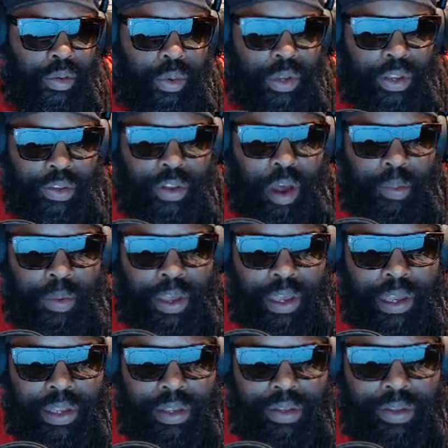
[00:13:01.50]
with this
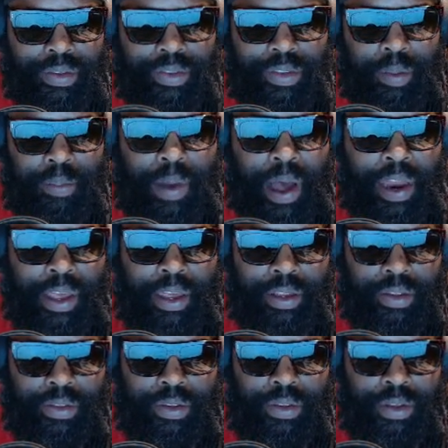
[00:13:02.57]
company,
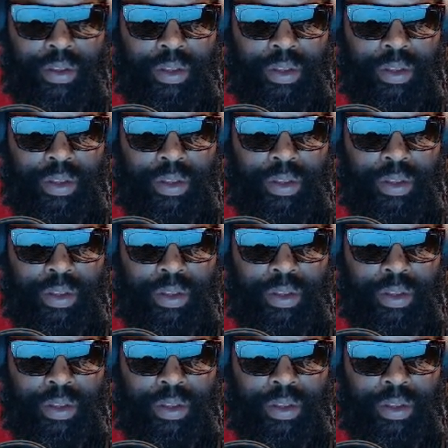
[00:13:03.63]
StemoniX.